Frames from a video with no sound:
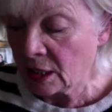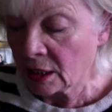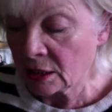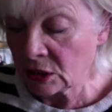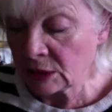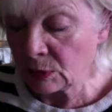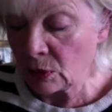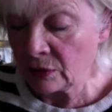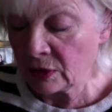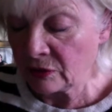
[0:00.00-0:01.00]
can
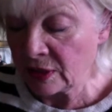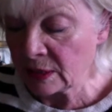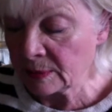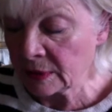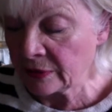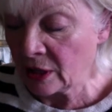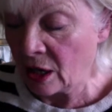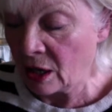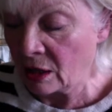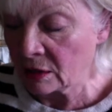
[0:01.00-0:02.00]
smooth the rhythms of the
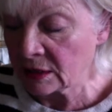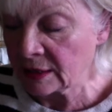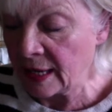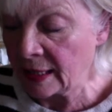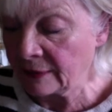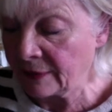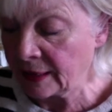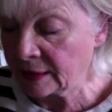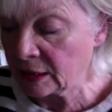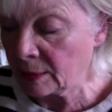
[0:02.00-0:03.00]
heart and
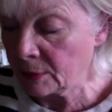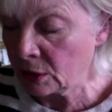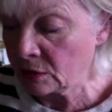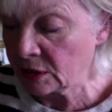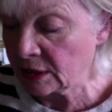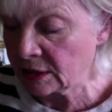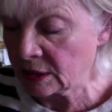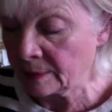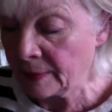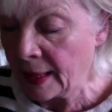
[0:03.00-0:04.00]
elevate the immune
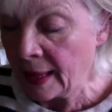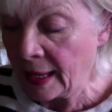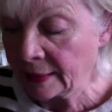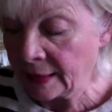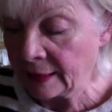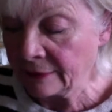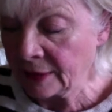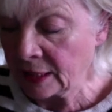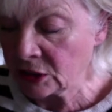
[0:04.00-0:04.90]
system, and even our